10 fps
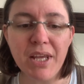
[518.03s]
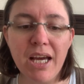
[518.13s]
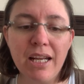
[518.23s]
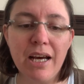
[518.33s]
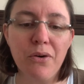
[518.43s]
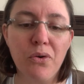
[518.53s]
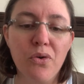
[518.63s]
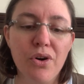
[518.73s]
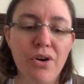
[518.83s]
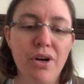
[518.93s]
And I
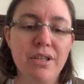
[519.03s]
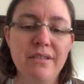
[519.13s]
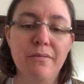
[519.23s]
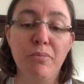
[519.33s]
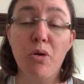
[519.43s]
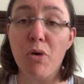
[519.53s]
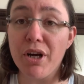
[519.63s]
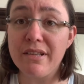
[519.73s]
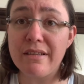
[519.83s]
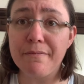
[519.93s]
ordered some
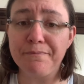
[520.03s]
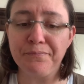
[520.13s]
bookmarks.